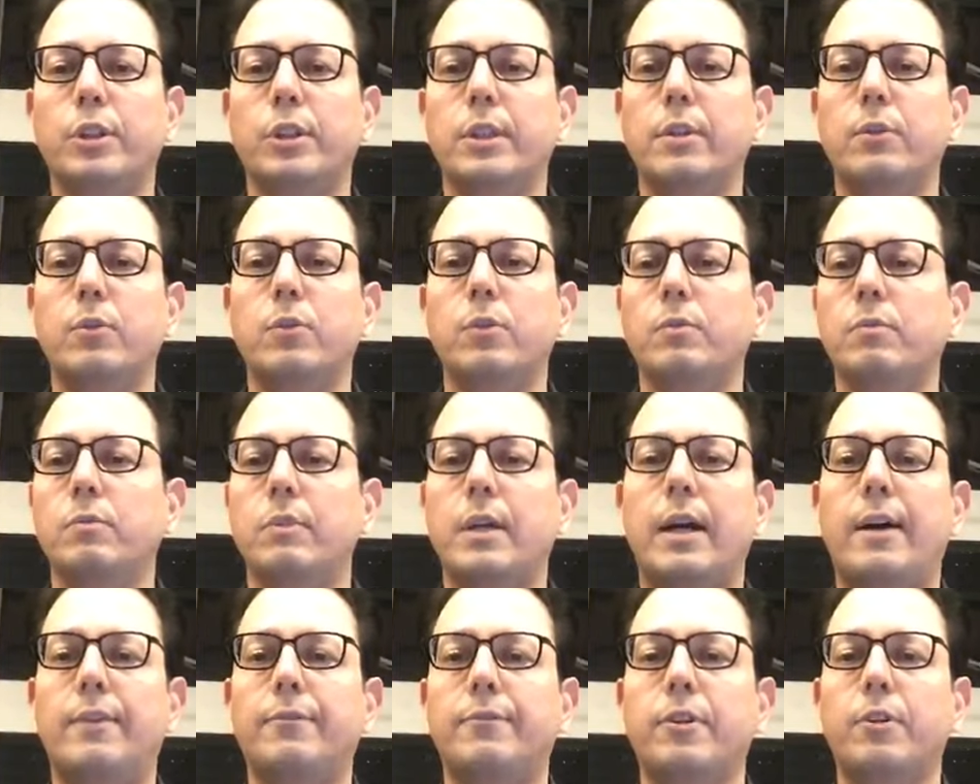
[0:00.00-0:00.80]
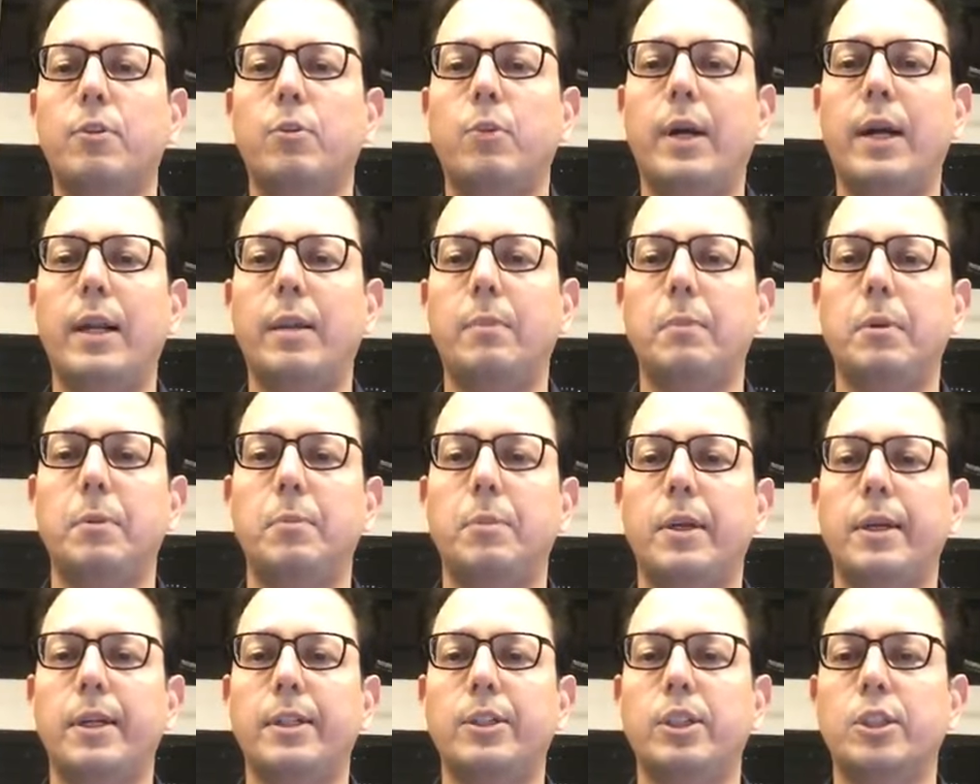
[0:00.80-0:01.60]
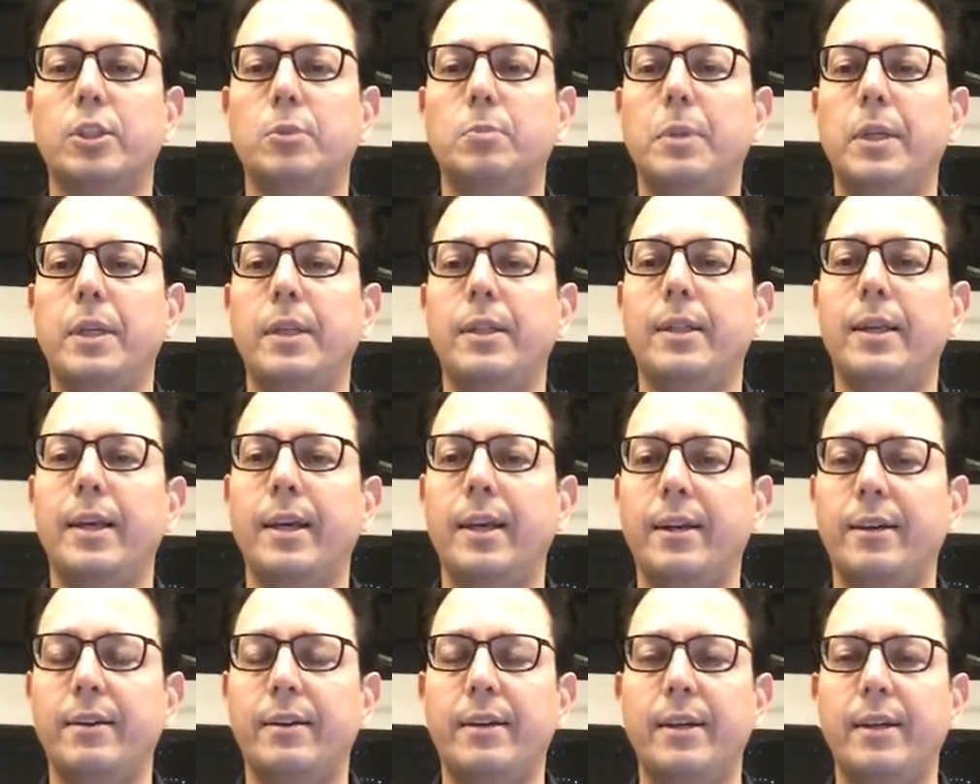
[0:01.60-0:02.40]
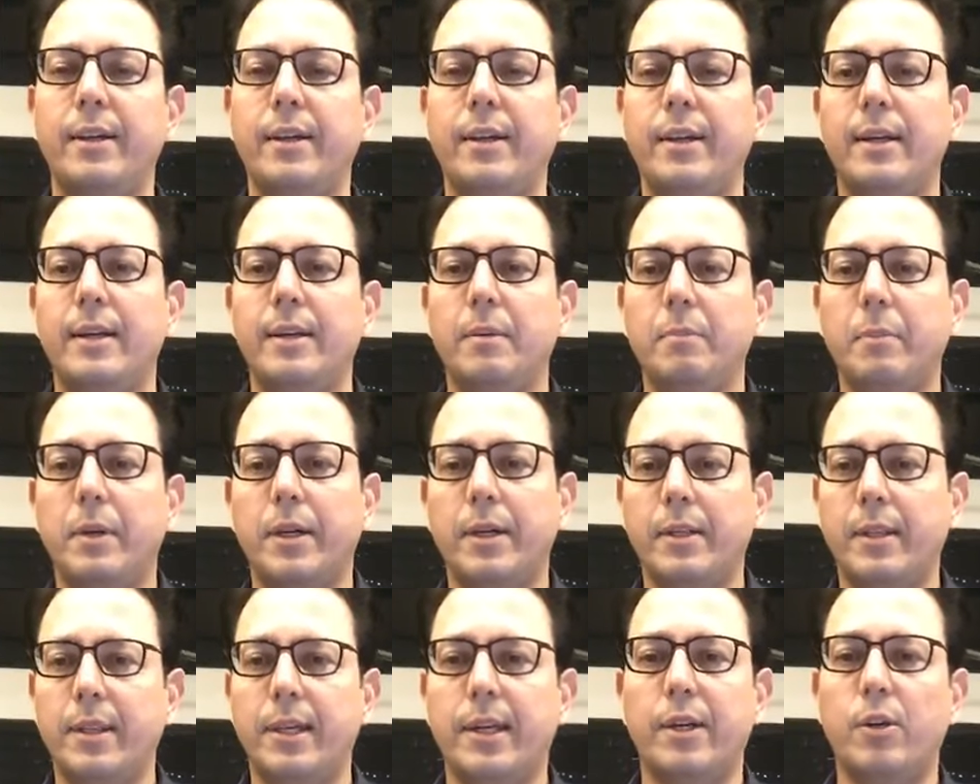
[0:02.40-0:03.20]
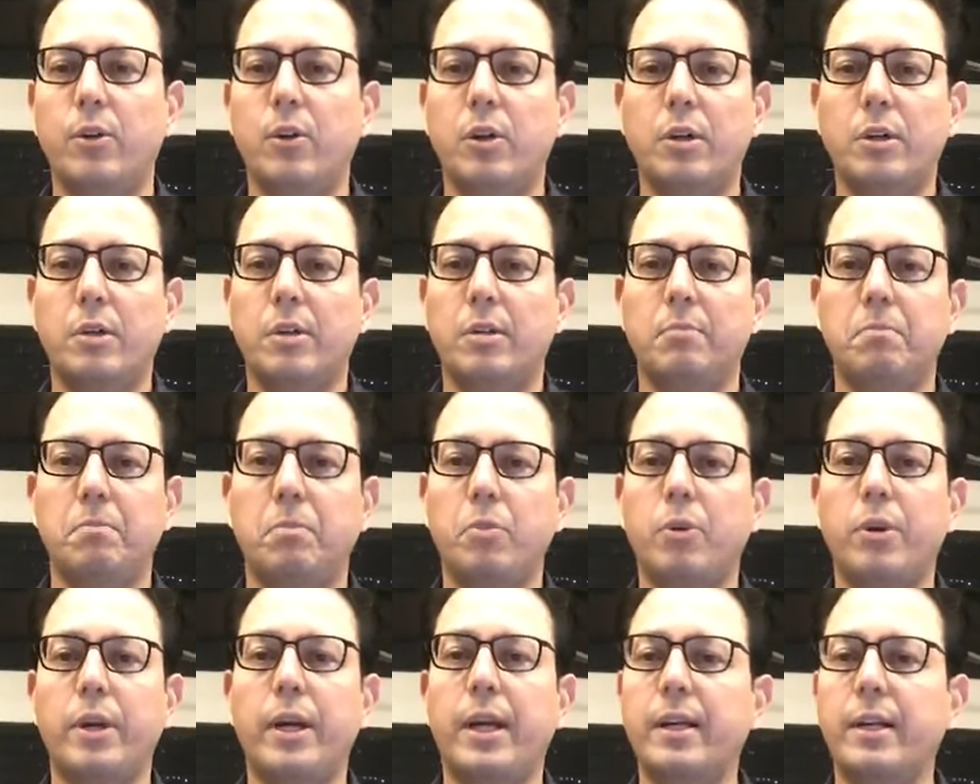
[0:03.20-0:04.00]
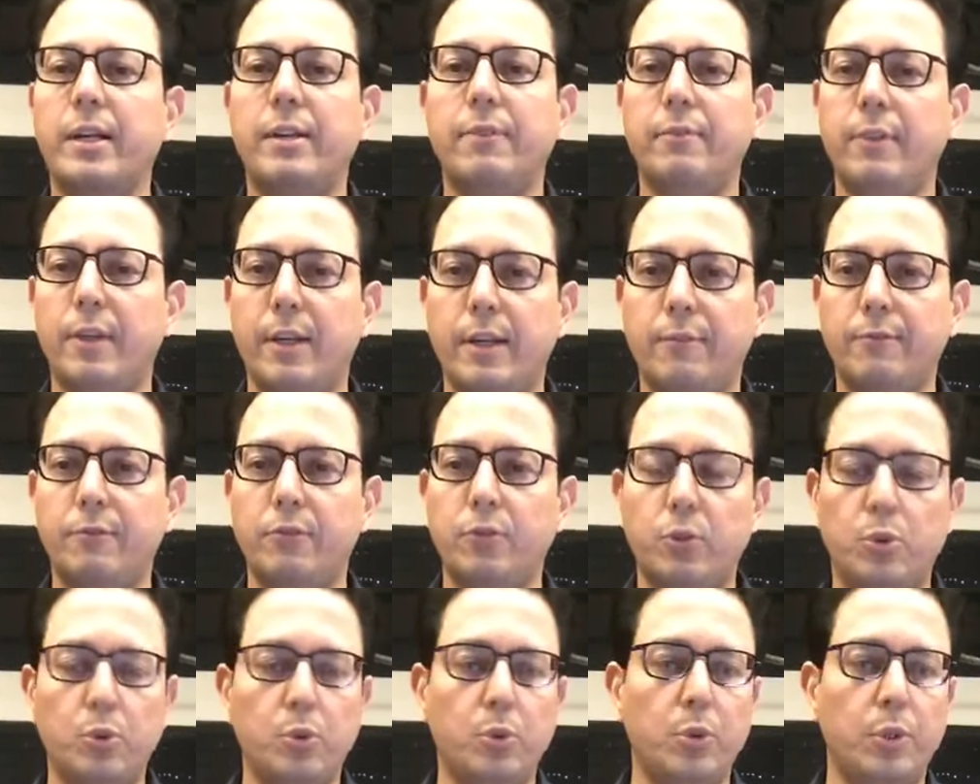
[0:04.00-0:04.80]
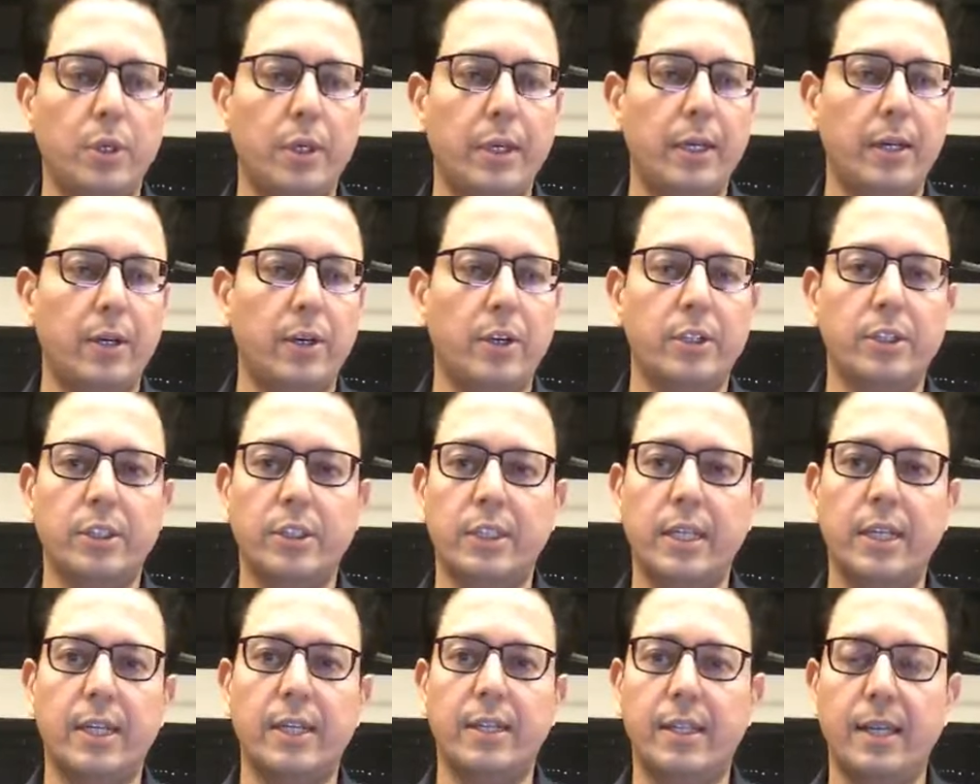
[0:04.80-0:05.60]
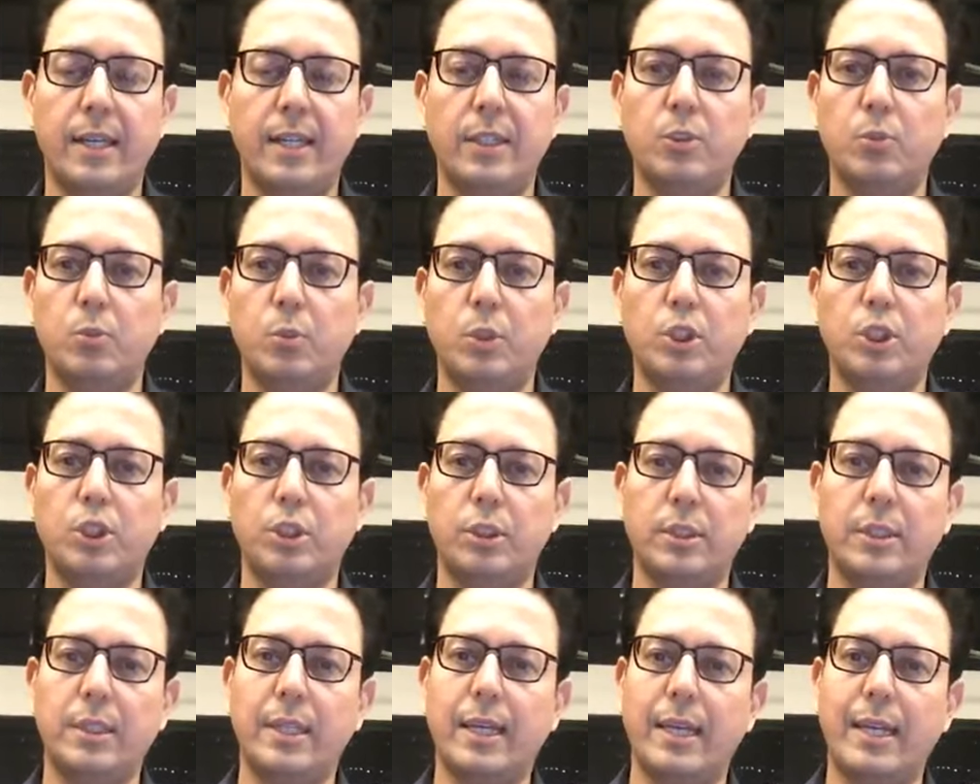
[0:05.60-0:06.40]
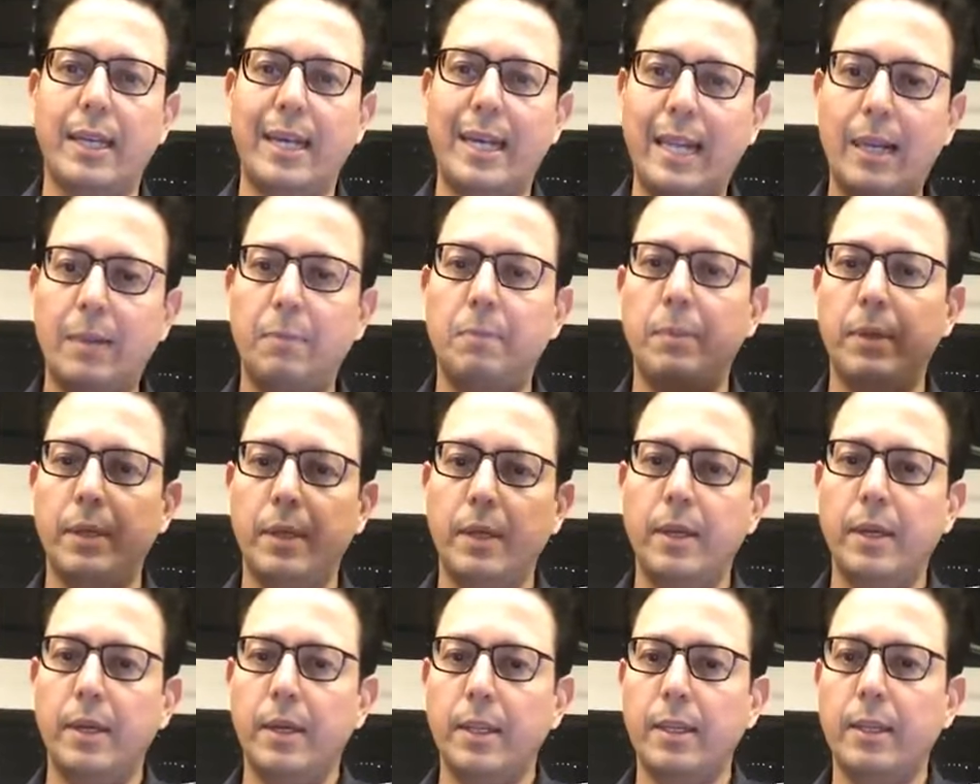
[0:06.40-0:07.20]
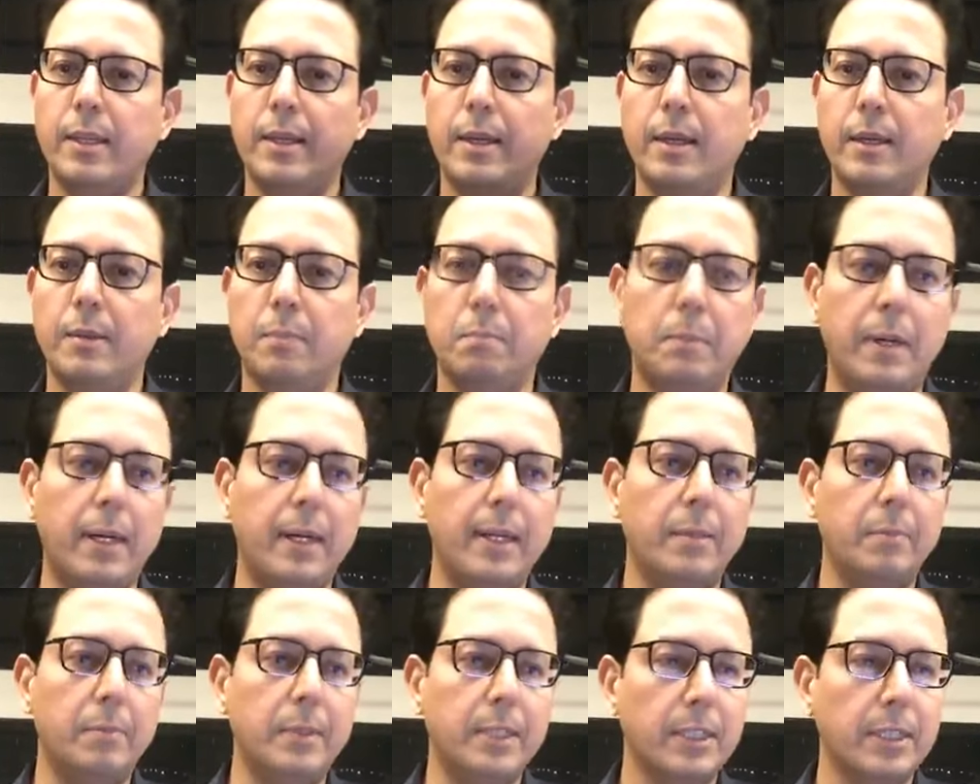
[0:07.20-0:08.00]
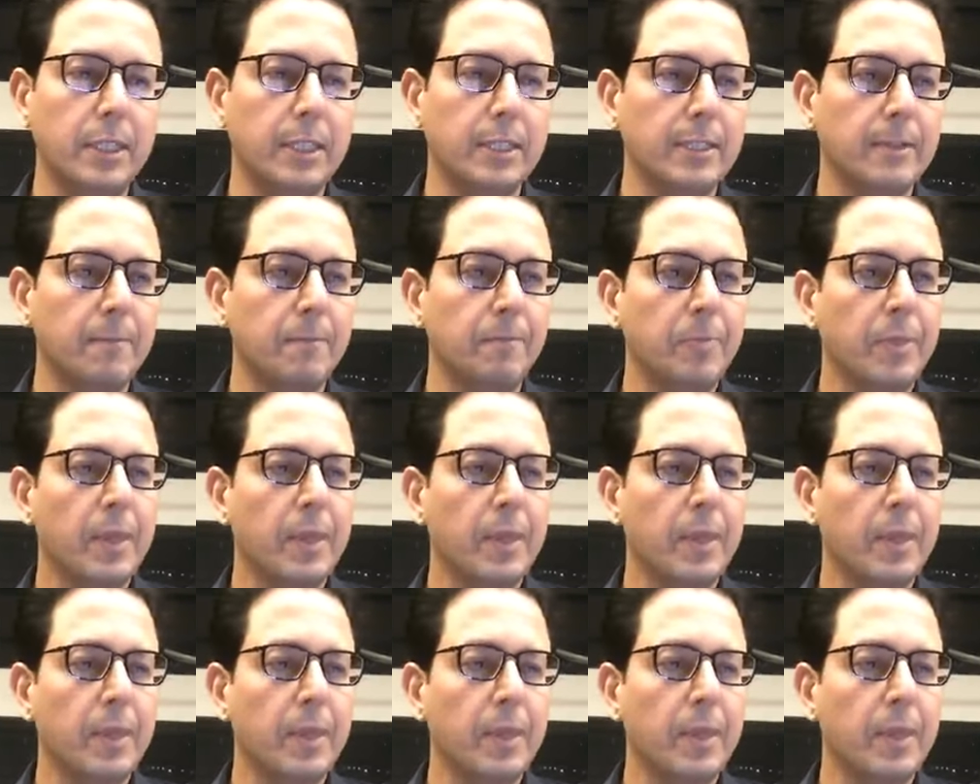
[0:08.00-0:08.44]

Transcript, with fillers: Then after a while, people are just being there, but they are not productive enough to do or say things which can help the, uh, build the business.